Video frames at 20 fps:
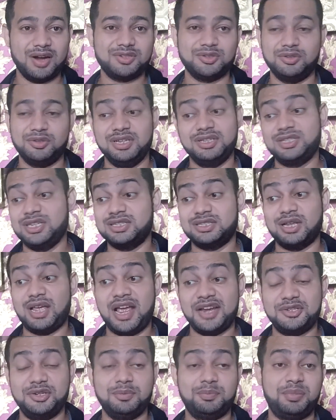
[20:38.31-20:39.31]
So this is
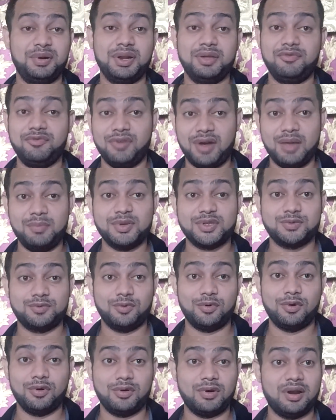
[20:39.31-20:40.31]
actually pretty famous
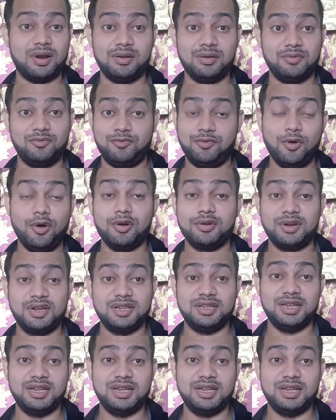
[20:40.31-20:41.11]
for foreigner.